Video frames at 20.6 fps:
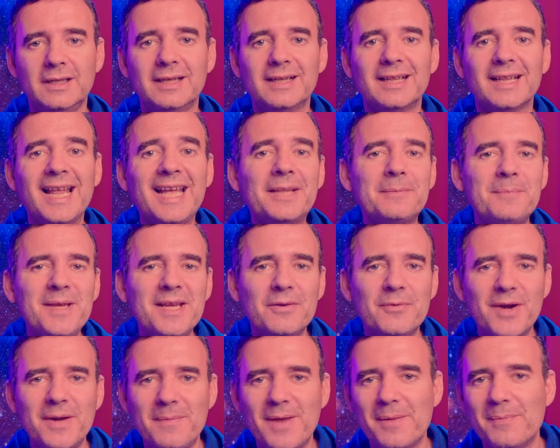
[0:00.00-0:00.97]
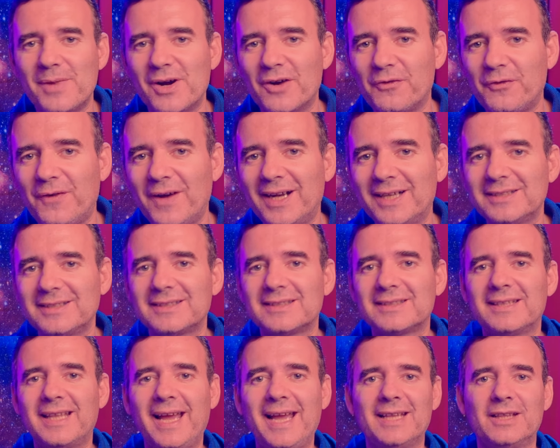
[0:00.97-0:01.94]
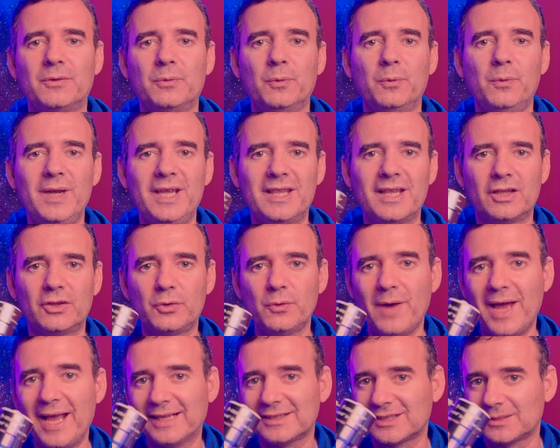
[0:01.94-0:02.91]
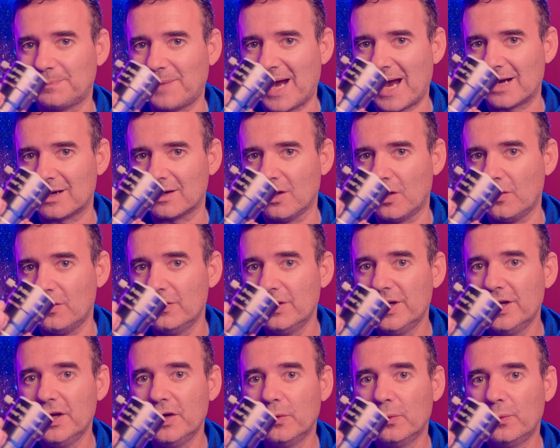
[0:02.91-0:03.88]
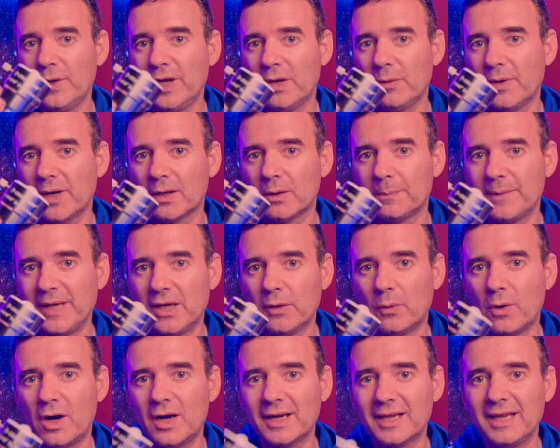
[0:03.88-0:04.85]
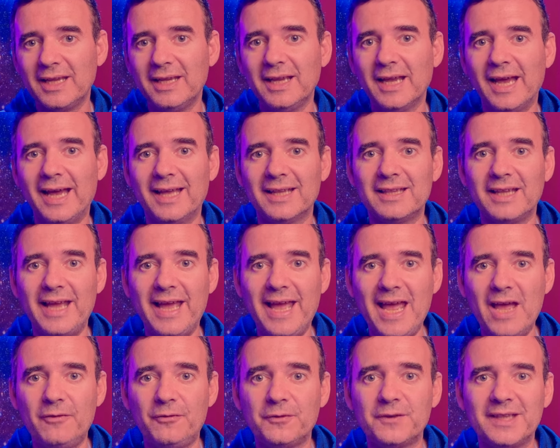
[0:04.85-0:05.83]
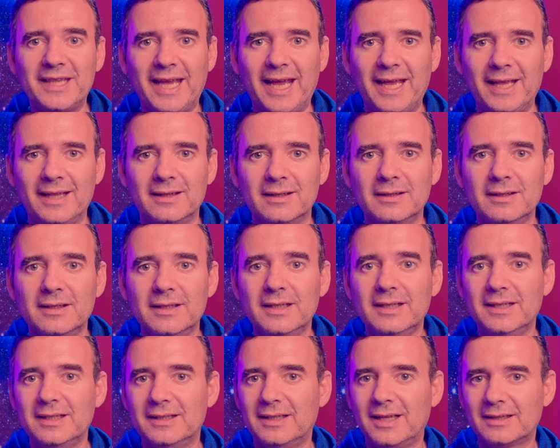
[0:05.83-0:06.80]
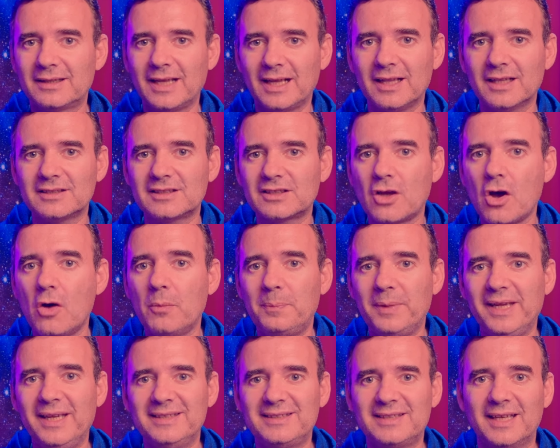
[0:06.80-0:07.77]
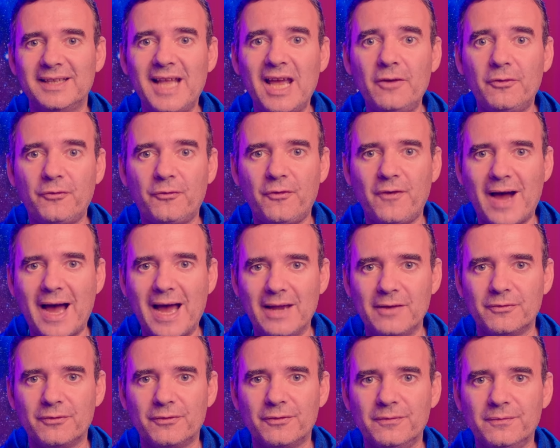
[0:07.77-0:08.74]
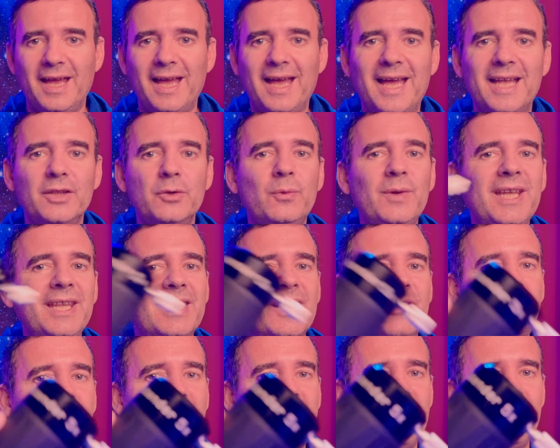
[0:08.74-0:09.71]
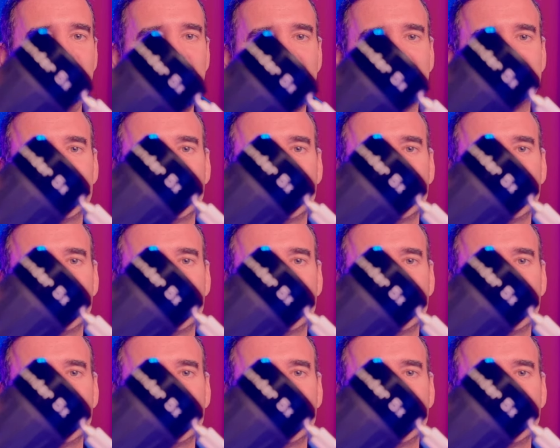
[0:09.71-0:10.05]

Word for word: Let me remember first that with the 2x Barlow, we will be working at f10. The telescope is an f5 and with the 5x